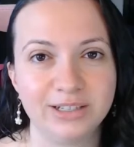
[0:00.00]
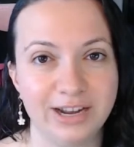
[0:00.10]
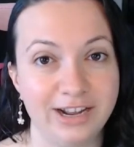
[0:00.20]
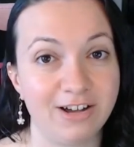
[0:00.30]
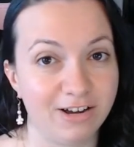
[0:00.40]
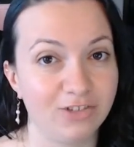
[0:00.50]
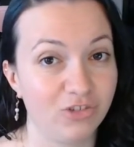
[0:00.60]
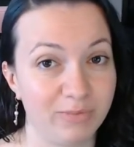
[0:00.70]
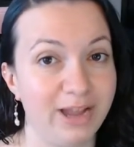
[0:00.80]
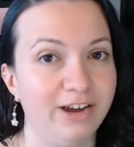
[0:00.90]
I got a
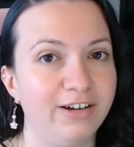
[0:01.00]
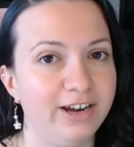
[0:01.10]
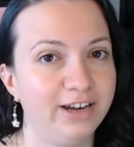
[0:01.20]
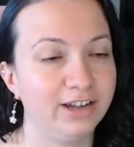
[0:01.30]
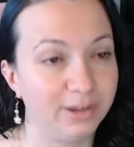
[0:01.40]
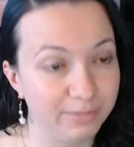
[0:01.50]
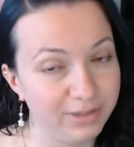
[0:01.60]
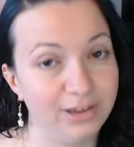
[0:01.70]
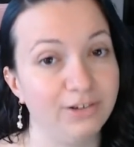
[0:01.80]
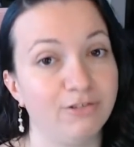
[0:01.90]
Japan crate
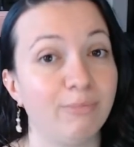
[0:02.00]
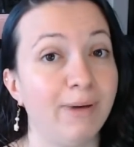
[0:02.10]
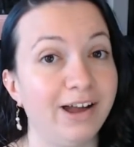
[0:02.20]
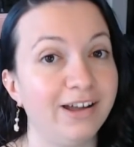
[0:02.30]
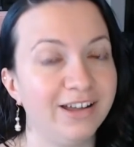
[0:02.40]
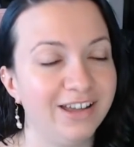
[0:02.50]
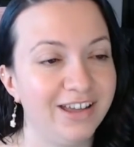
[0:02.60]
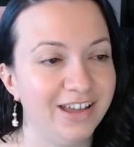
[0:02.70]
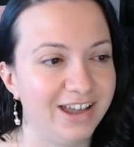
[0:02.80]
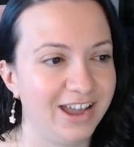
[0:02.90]
years back.
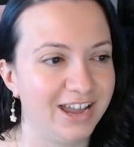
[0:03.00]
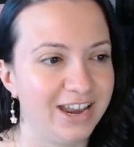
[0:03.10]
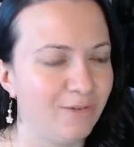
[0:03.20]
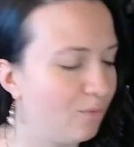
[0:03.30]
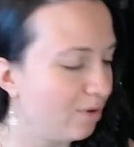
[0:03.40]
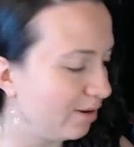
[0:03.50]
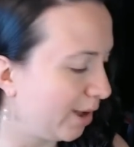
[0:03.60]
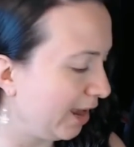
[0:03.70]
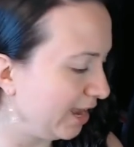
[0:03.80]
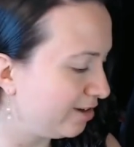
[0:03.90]
And
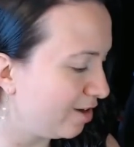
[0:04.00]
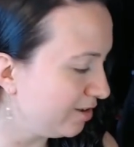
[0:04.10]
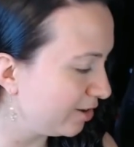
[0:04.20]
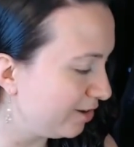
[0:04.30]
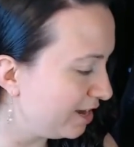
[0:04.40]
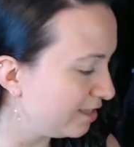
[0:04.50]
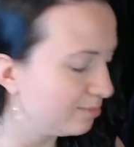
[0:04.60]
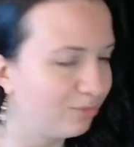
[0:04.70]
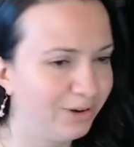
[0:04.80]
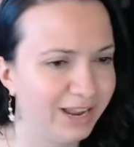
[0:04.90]
I had gotten a crate at some
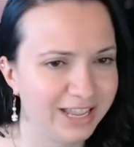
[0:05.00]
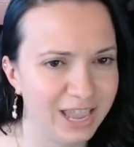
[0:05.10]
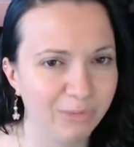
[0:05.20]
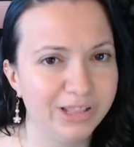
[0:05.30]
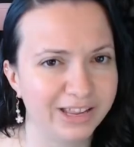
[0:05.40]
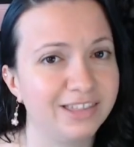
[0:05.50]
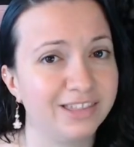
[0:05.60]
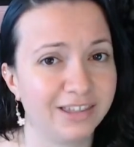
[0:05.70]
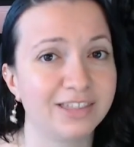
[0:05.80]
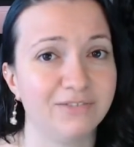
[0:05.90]
point that came with like
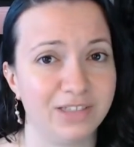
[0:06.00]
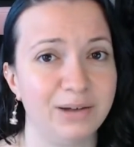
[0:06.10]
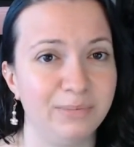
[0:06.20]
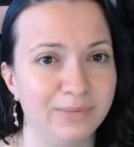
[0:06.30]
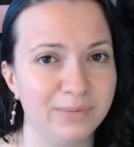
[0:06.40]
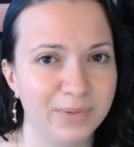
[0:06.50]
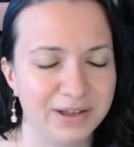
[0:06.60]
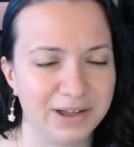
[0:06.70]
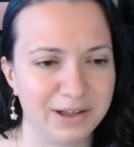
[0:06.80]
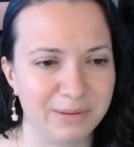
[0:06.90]
6 of them.
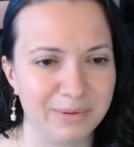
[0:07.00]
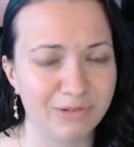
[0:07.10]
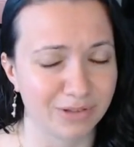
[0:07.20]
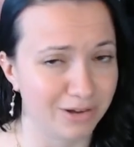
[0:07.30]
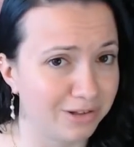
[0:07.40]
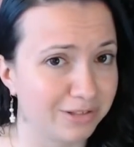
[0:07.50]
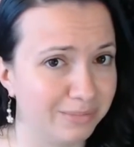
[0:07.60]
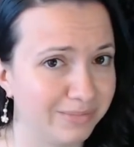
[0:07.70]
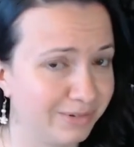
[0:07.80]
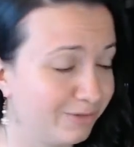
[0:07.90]
It was awesome.
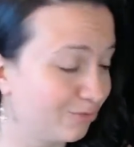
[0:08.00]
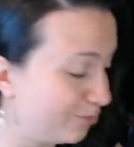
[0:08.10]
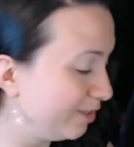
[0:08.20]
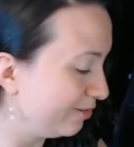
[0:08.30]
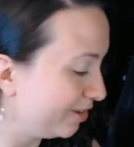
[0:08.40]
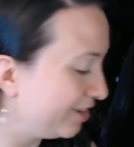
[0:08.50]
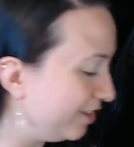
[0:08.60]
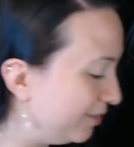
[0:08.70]
It was really, really good.